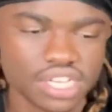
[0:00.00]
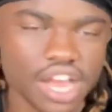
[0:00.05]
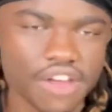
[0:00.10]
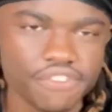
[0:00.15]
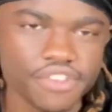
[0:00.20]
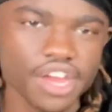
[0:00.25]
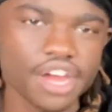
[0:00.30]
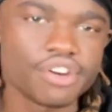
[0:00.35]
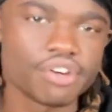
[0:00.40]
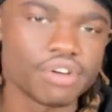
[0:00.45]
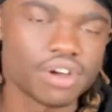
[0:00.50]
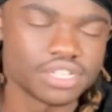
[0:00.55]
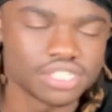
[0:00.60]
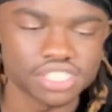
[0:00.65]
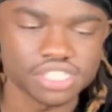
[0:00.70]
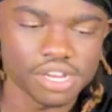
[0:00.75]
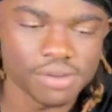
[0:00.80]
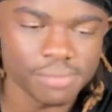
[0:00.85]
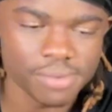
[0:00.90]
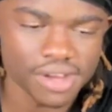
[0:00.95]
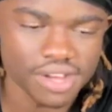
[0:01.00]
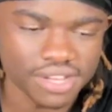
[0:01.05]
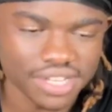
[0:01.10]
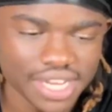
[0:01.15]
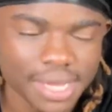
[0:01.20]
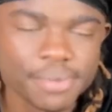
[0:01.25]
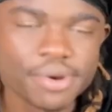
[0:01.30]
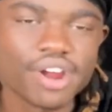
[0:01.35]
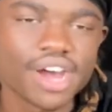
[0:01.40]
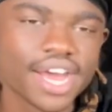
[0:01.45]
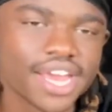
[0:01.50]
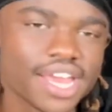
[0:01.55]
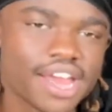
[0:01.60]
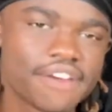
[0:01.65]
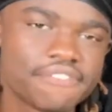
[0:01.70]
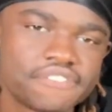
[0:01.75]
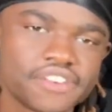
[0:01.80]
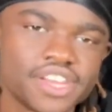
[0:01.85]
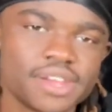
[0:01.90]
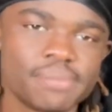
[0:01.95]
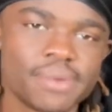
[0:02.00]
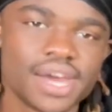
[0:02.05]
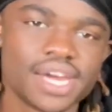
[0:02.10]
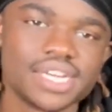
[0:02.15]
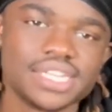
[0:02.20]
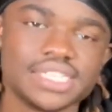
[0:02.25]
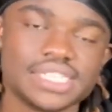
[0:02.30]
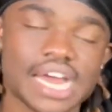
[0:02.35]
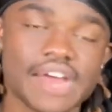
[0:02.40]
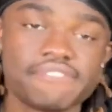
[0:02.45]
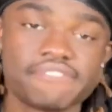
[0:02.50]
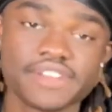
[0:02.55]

Y'all, y'all know what I'm talking about. Let me know how y'all feeling about this.